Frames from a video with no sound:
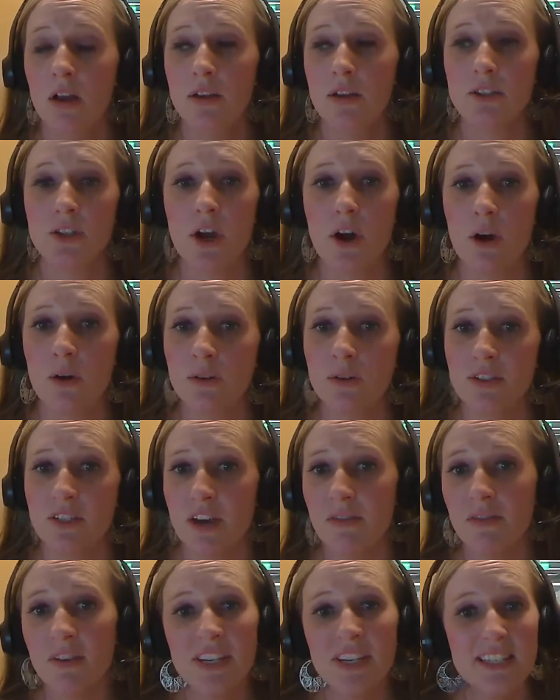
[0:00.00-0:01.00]
So,
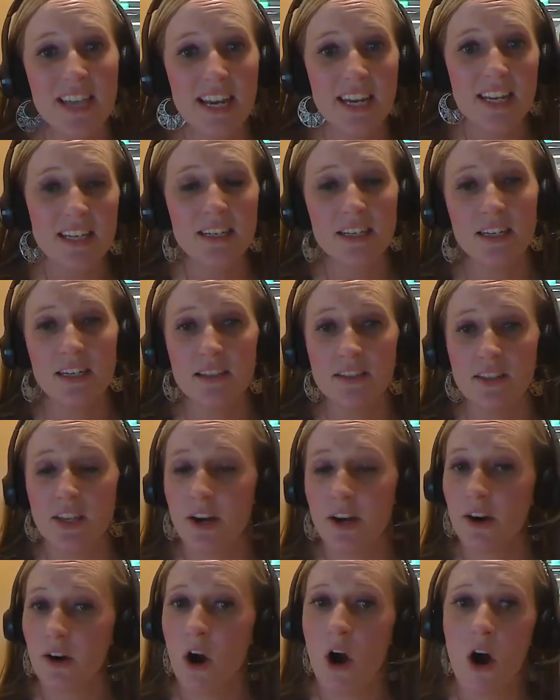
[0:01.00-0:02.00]
definitely take into consider,